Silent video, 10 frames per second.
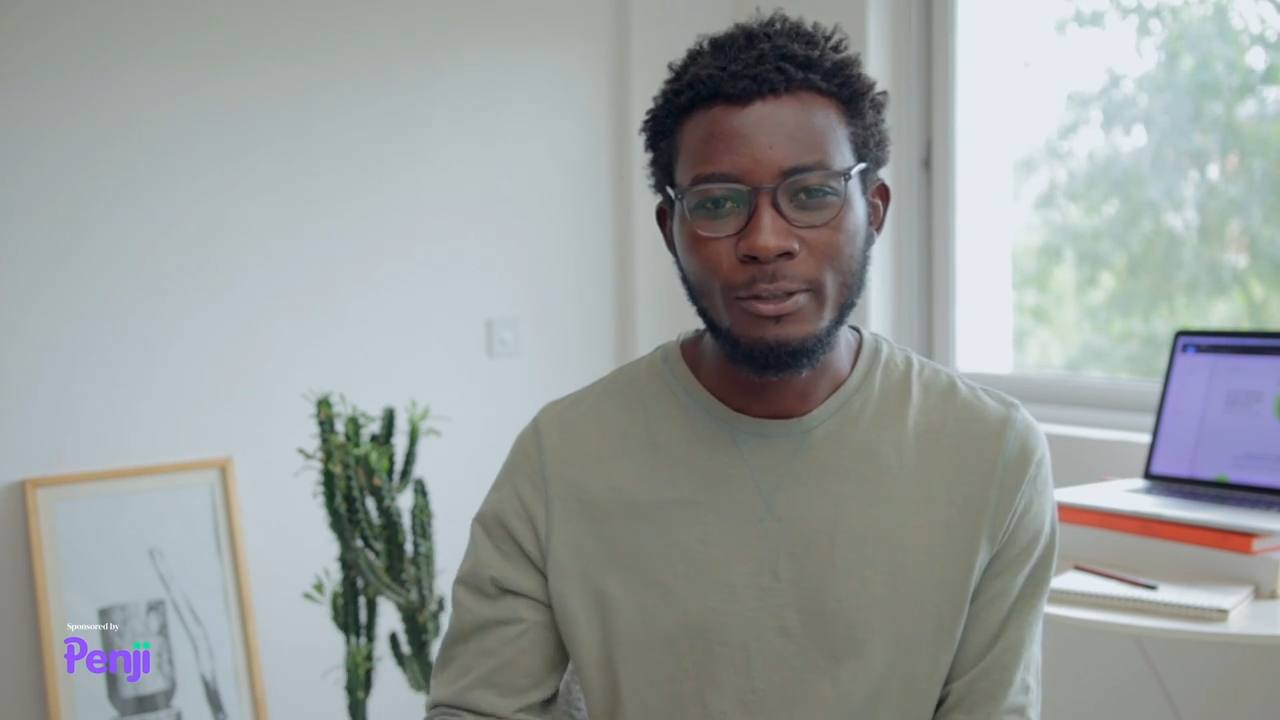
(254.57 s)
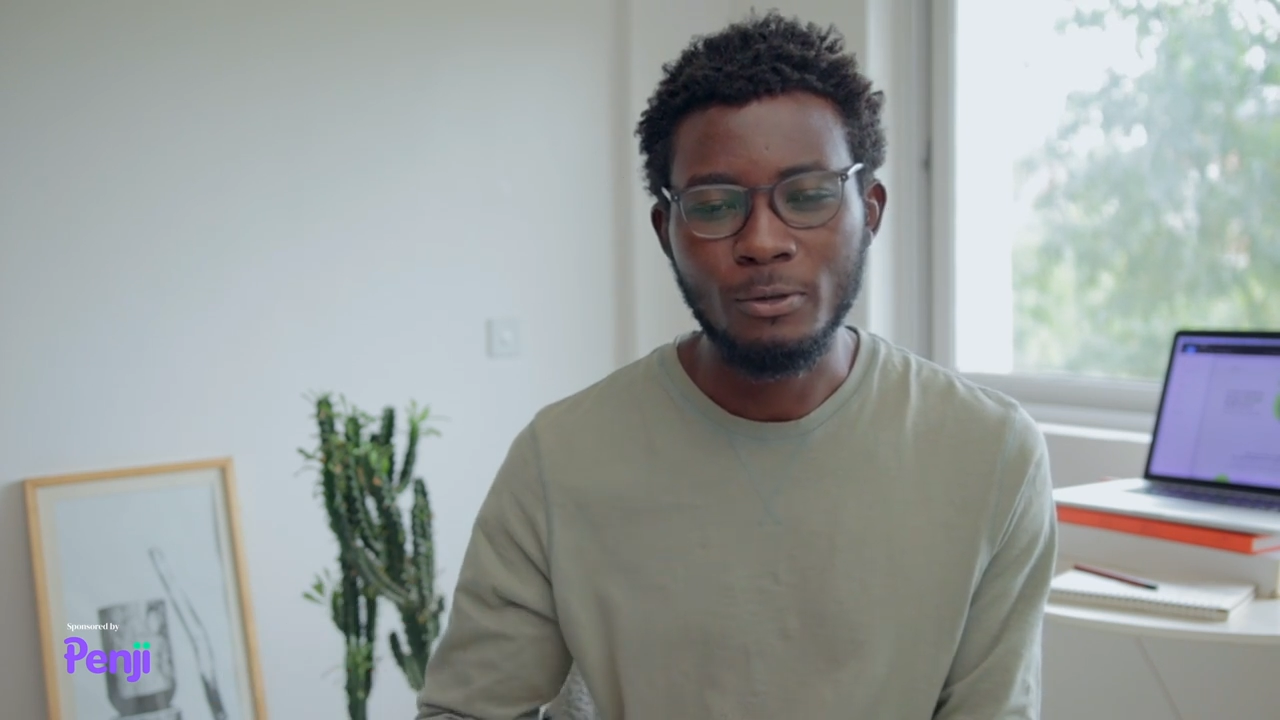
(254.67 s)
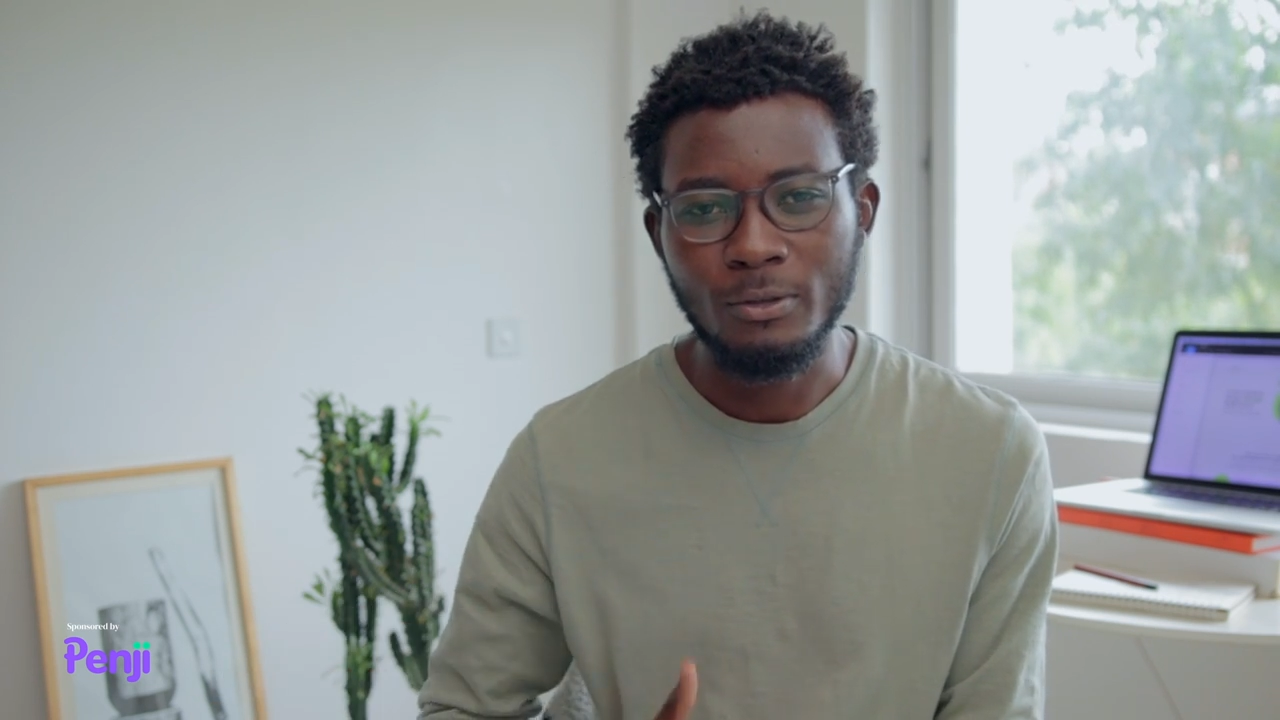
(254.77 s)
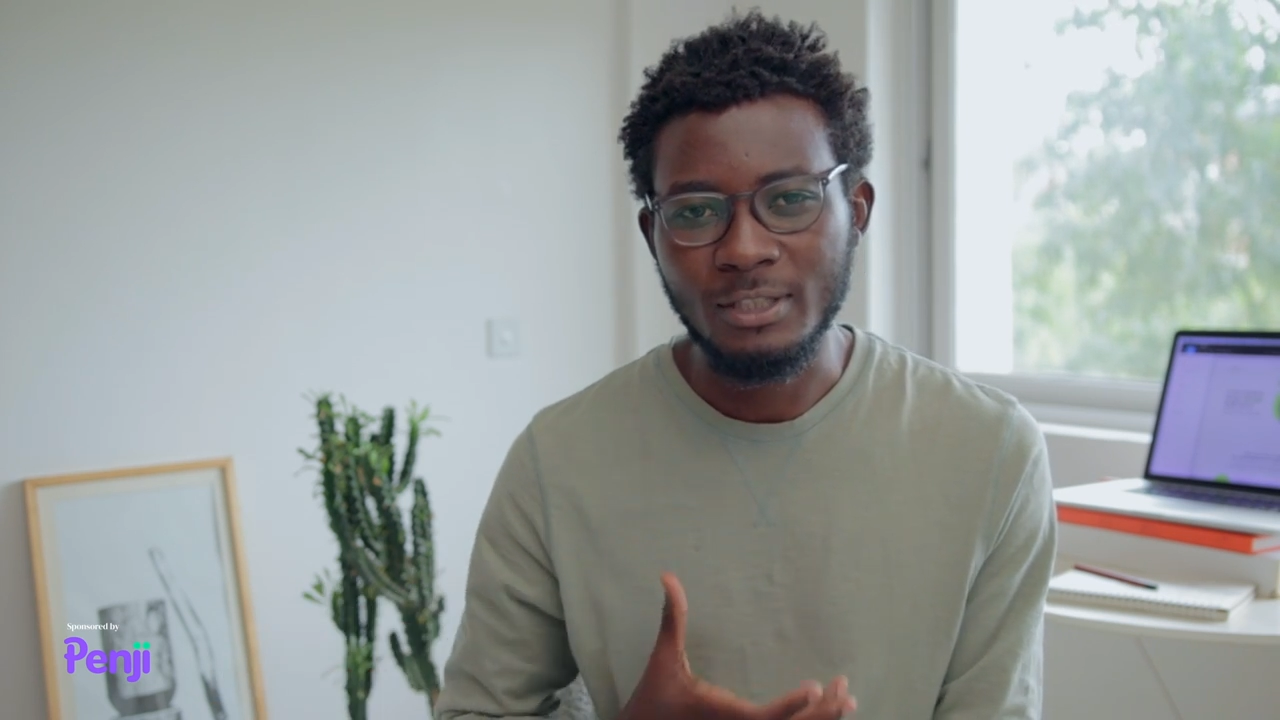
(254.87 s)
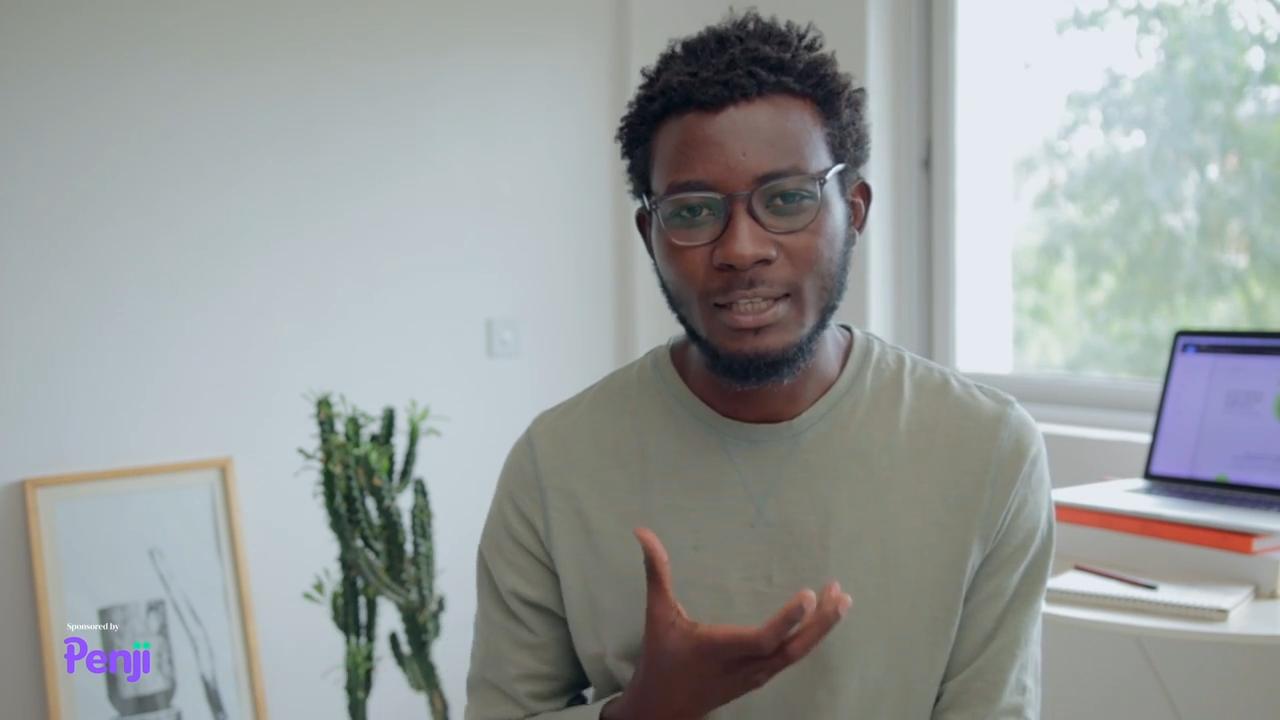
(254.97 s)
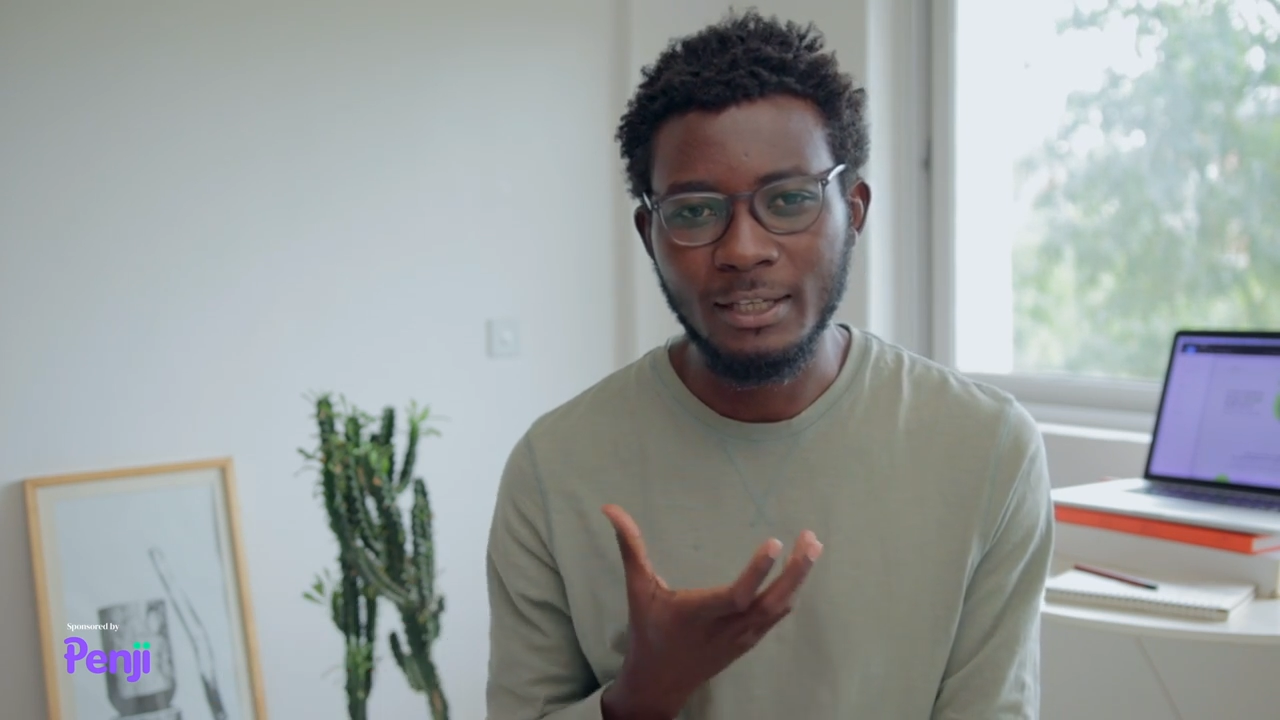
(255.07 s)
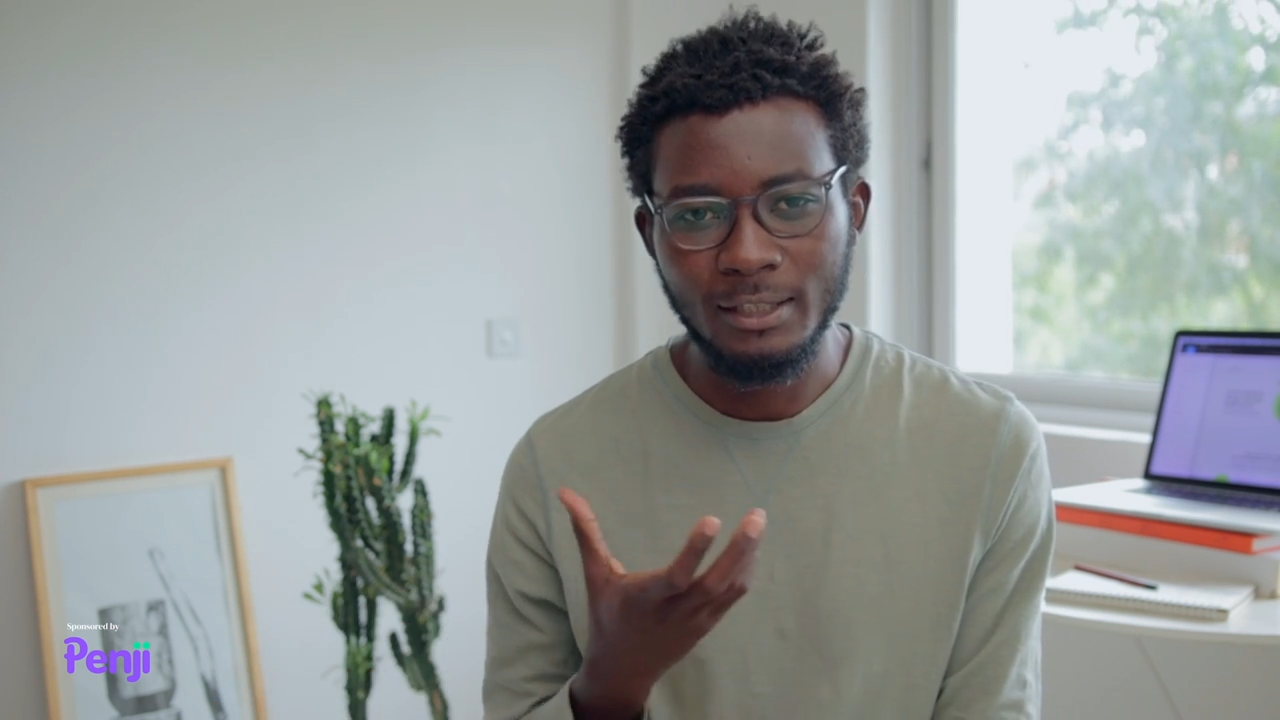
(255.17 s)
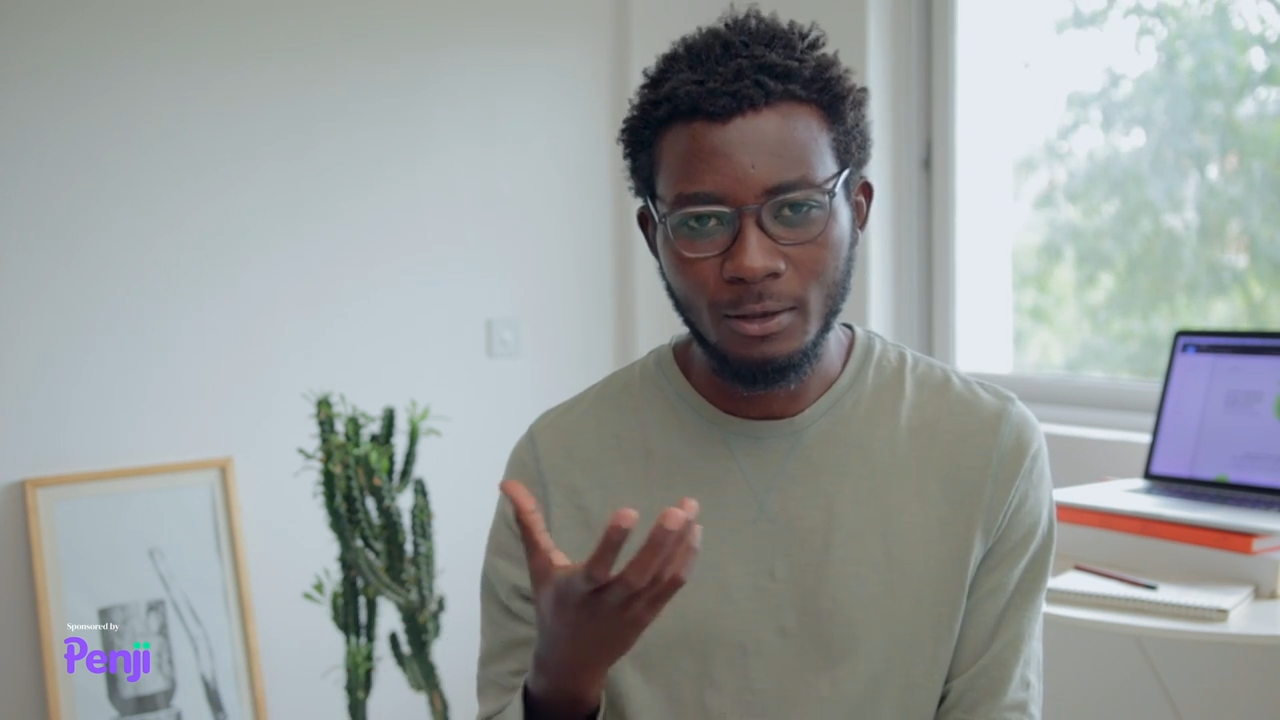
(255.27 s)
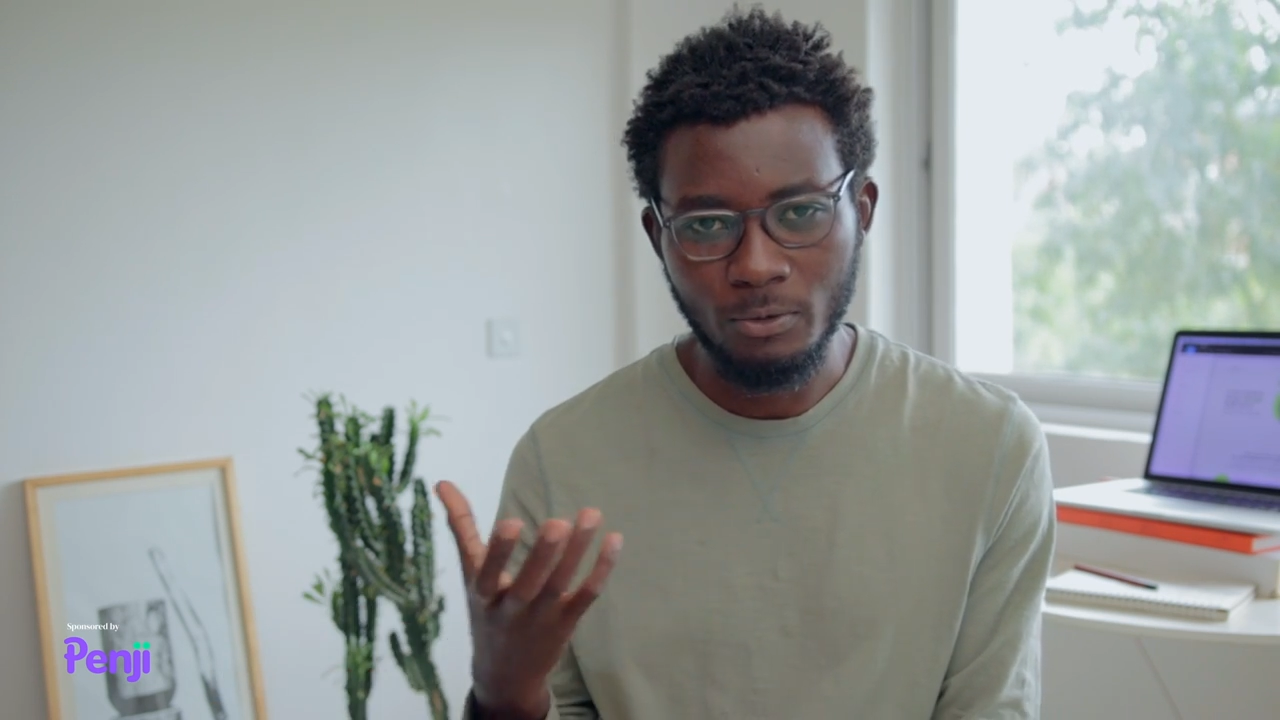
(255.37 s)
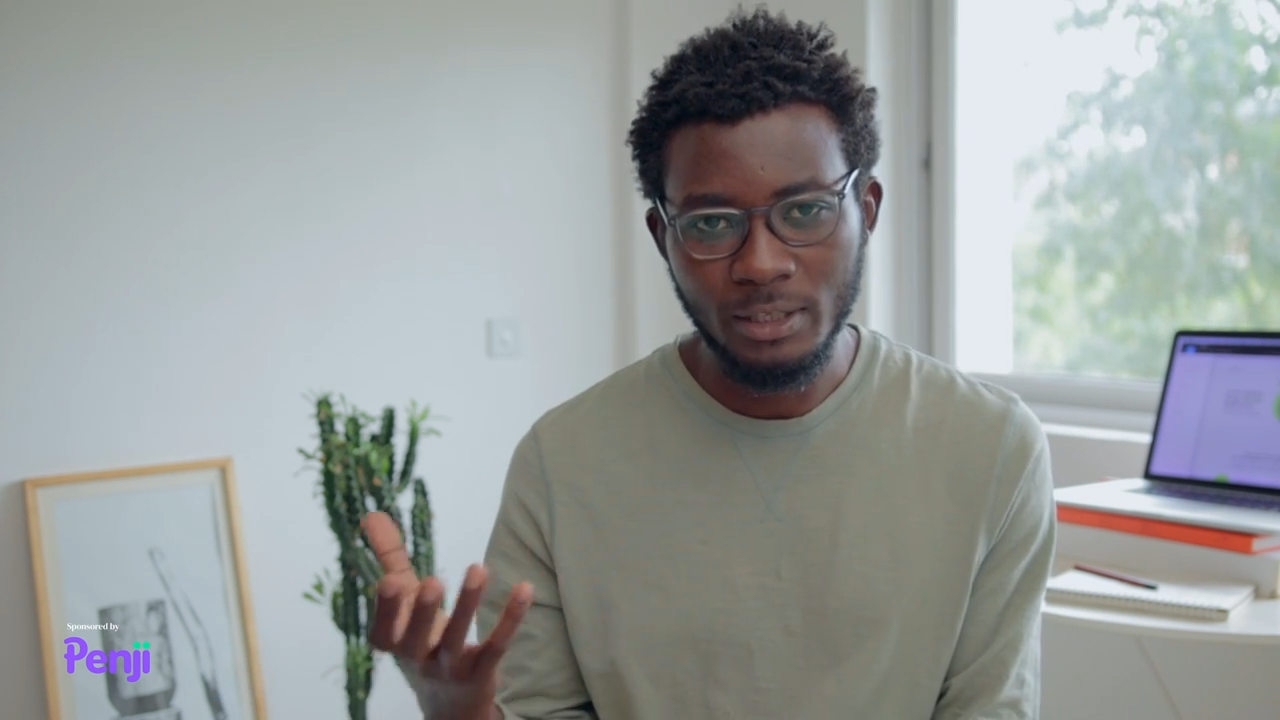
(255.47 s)
you could say
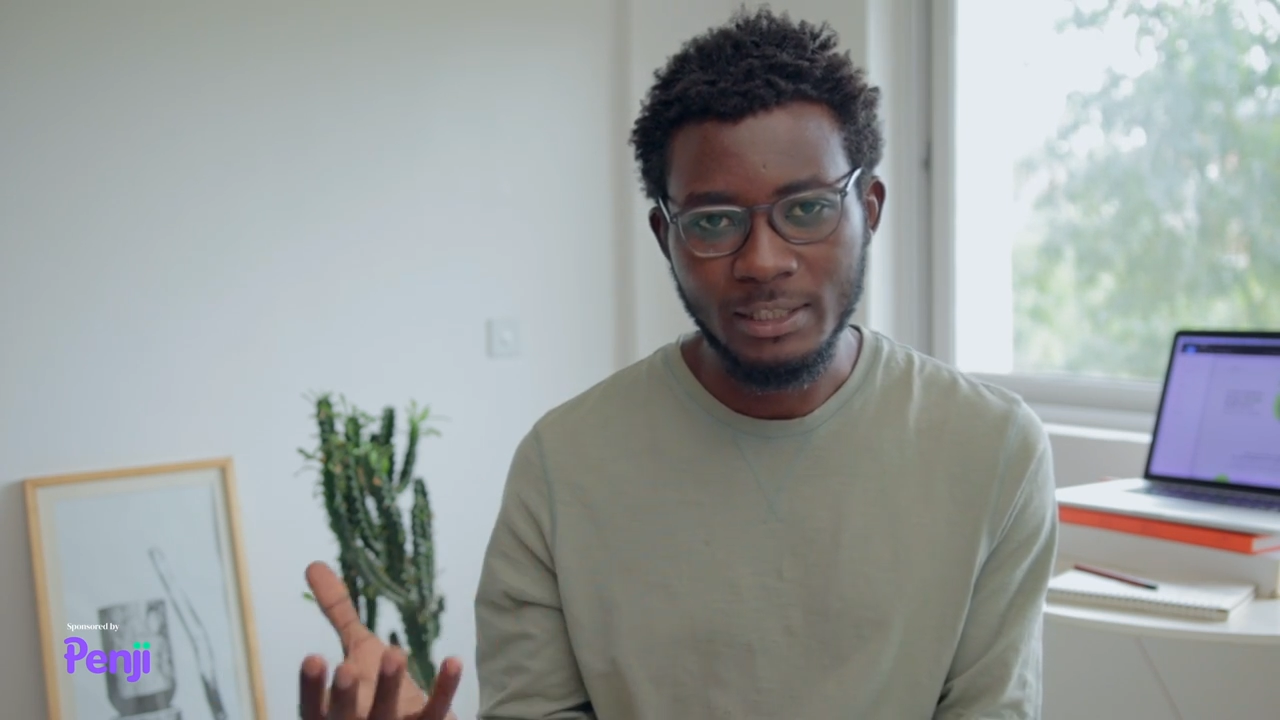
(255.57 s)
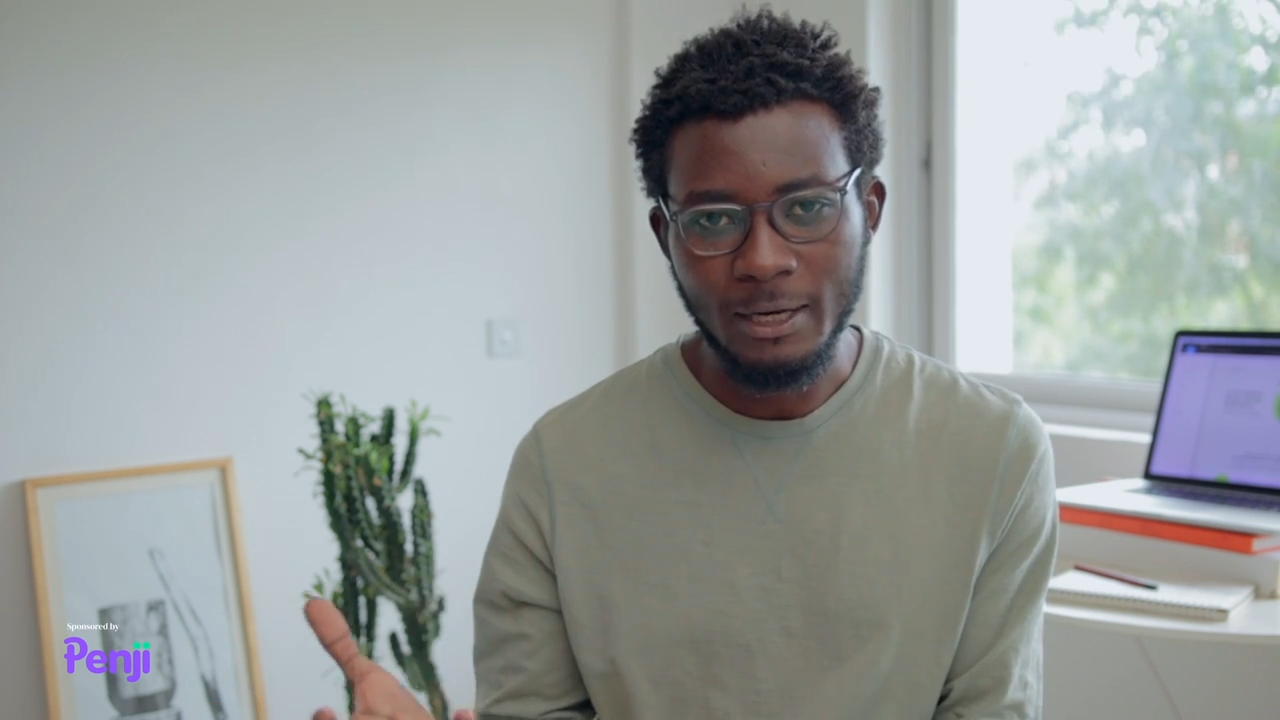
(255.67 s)
the green